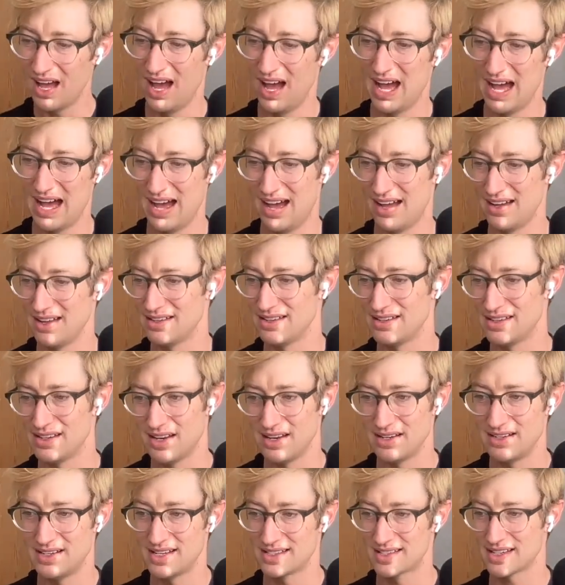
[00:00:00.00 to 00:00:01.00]
uh,
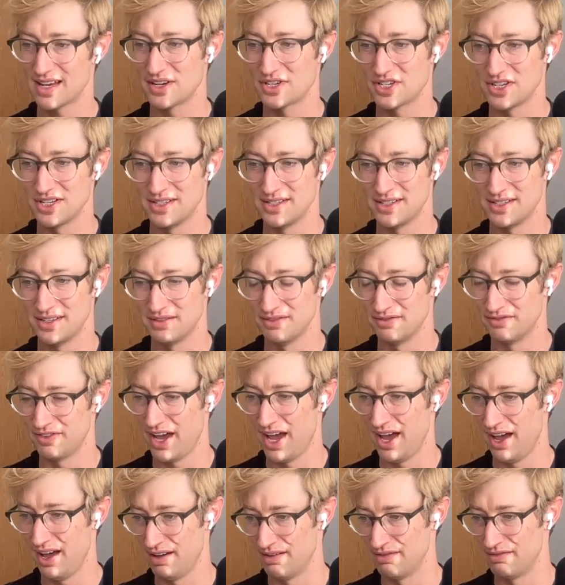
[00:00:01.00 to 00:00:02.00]
discussions of
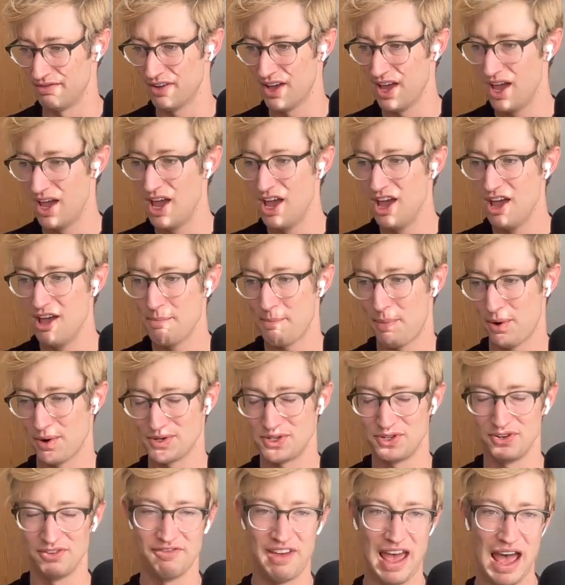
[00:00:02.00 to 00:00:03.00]
of
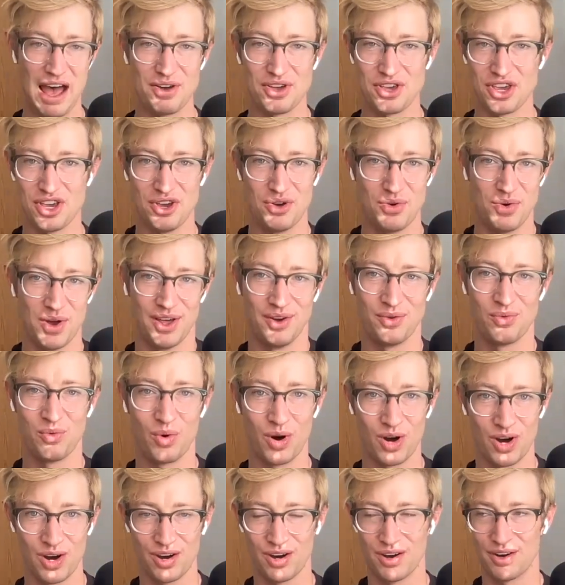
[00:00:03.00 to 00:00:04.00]
personal value and
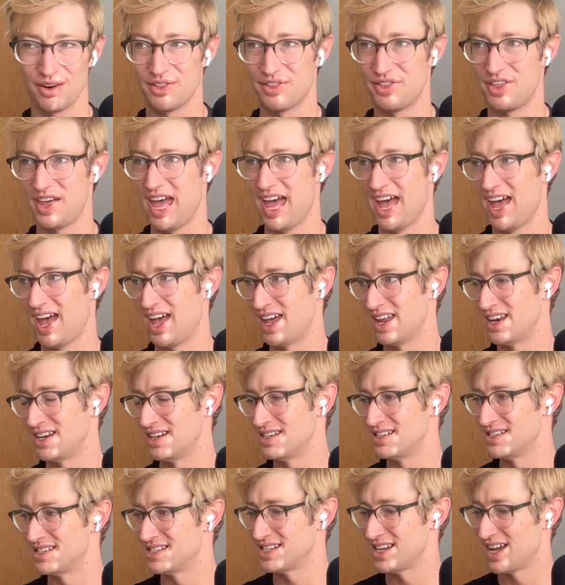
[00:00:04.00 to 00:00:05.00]
worth
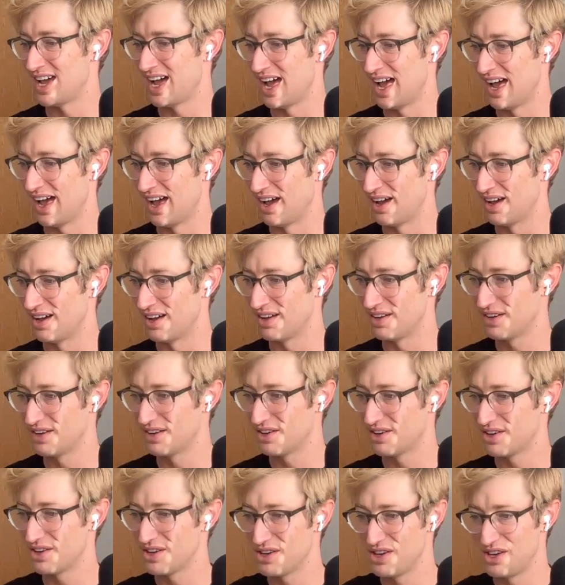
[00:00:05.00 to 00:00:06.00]
and
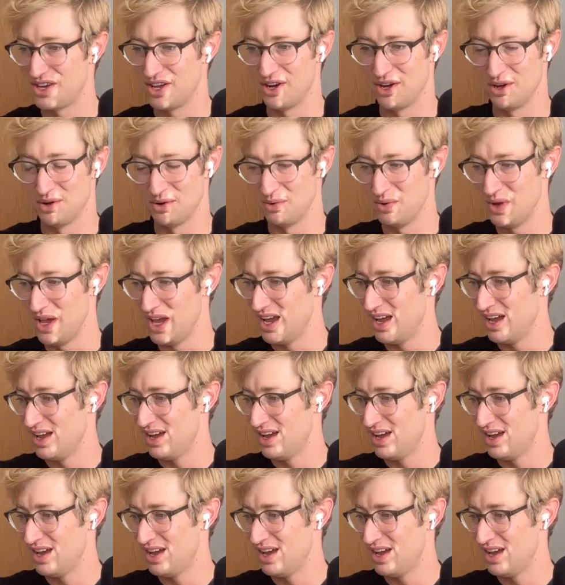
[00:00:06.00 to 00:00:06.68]
uh, you know